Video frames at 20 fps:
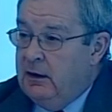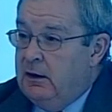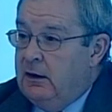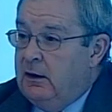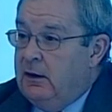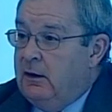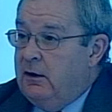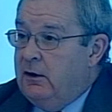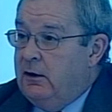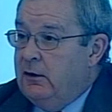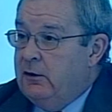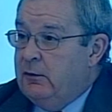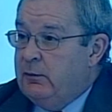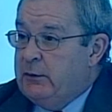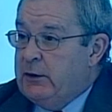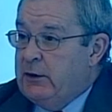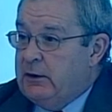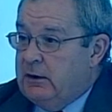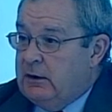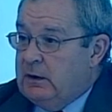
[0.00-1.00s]
on
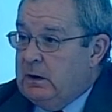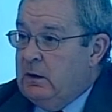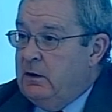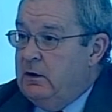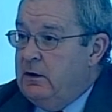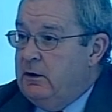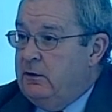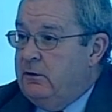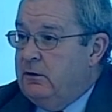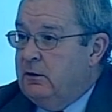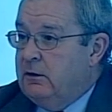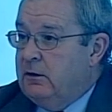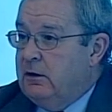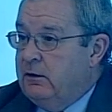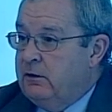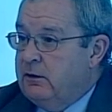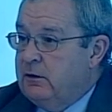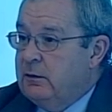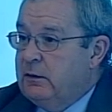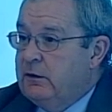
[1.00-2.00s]
product knowledge, on
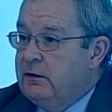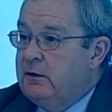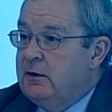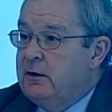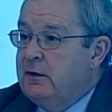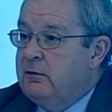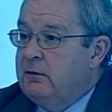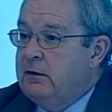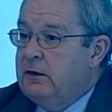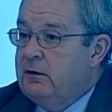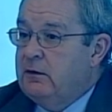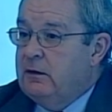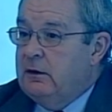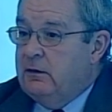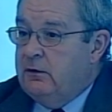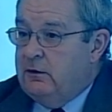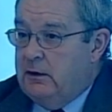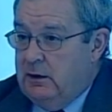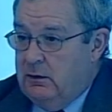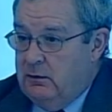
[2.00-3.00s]
customer service, and
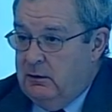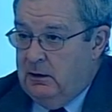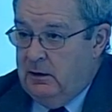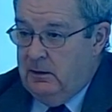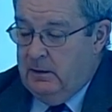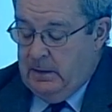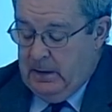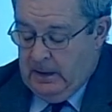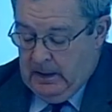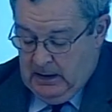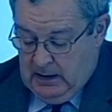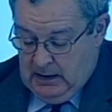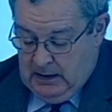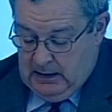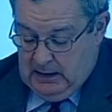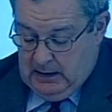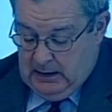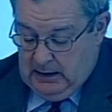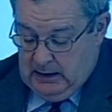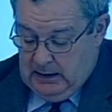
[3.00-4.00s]
so on.
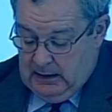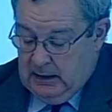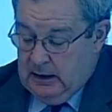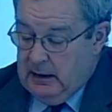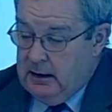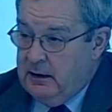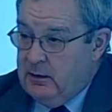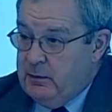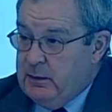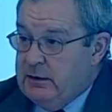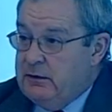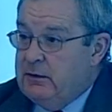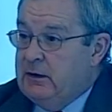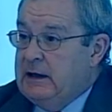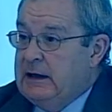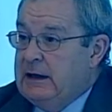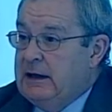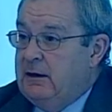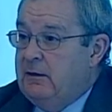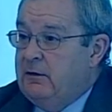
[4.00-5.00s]
A bit on
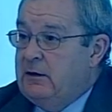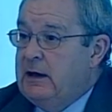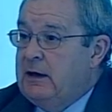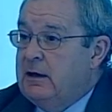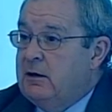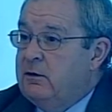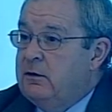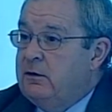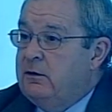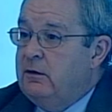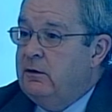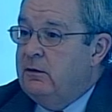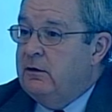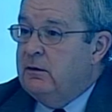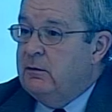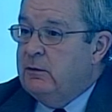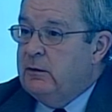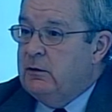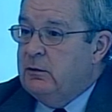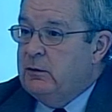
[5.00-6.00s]
English language in
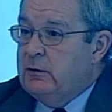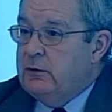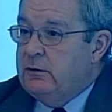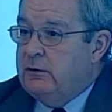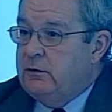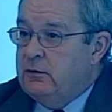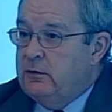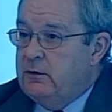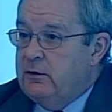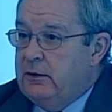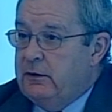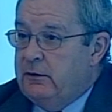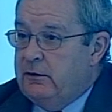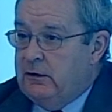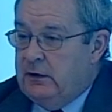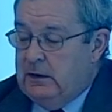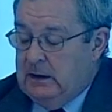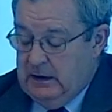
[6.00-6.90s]
some of the more tourist